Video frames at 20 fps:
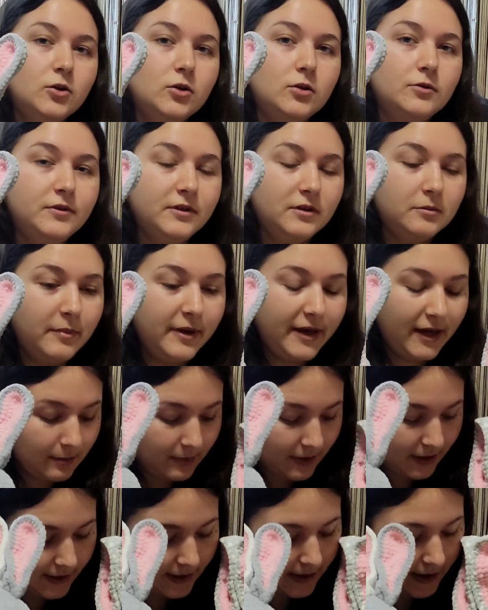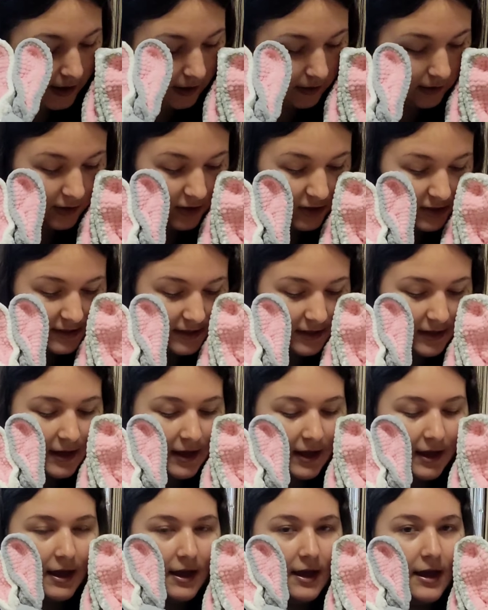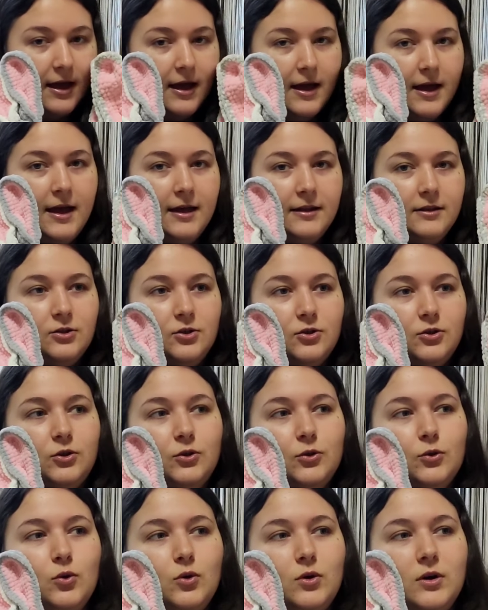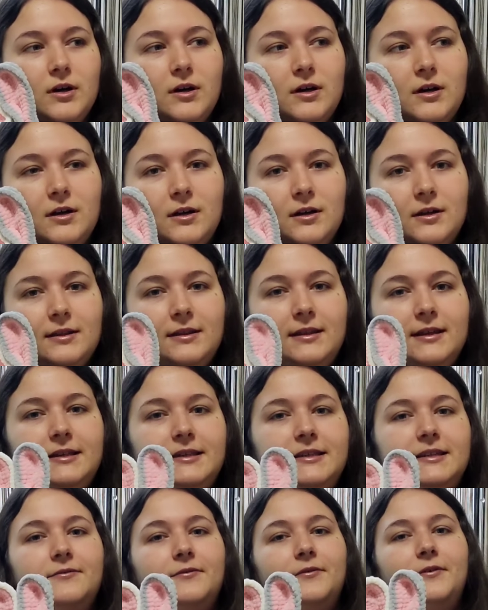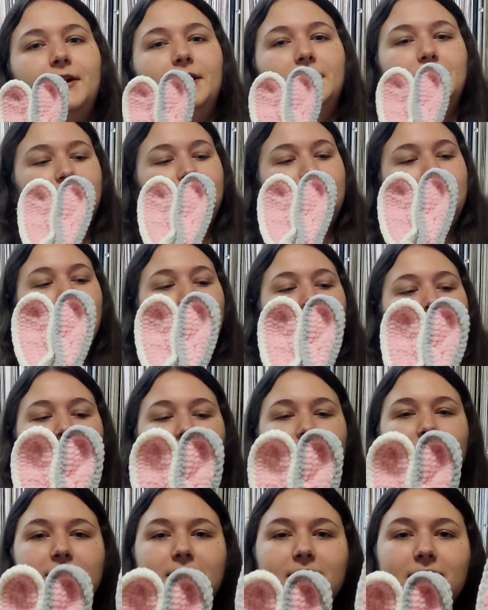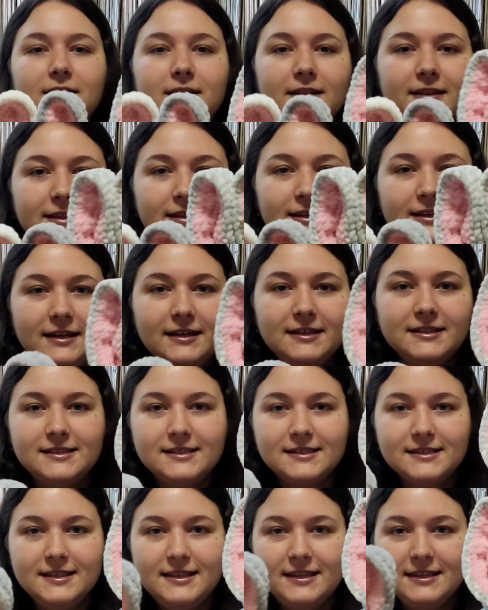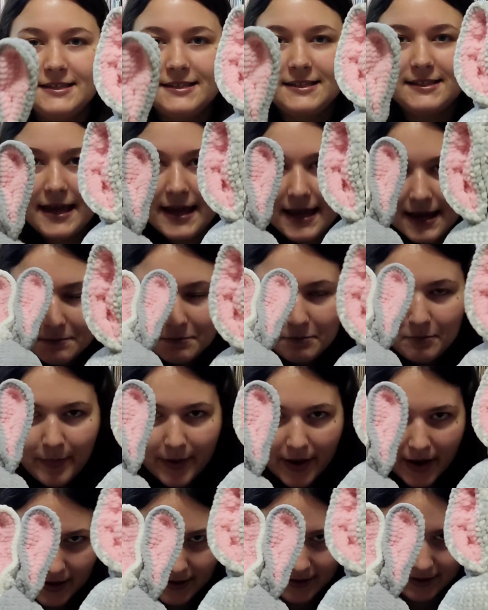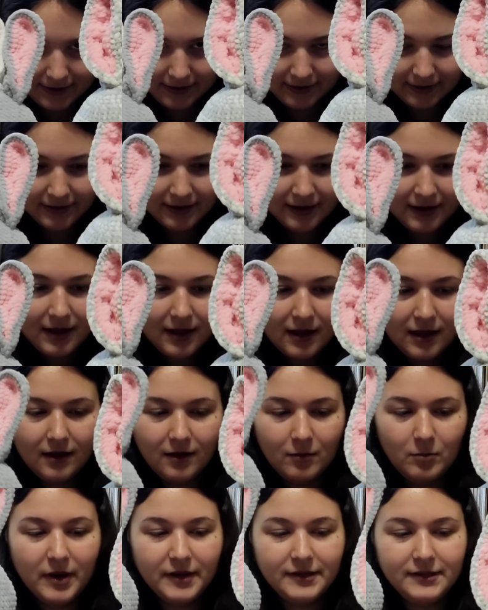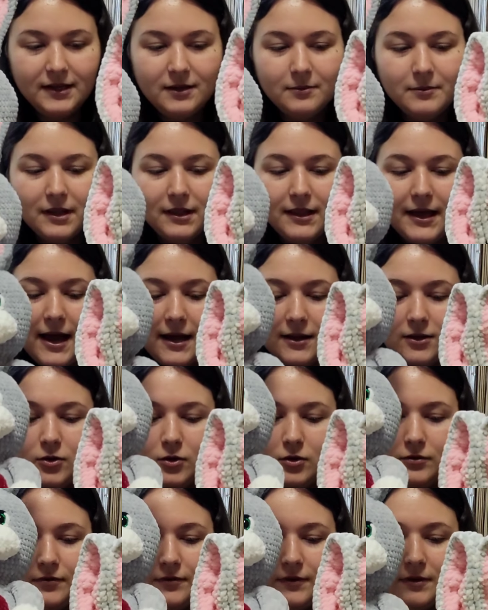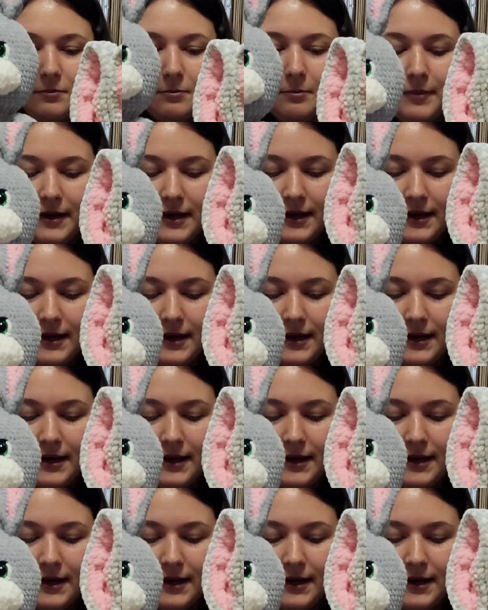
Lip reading: Dolphin Baby colors. And look the difference. It's the same pattern, but Himalaya Dolphin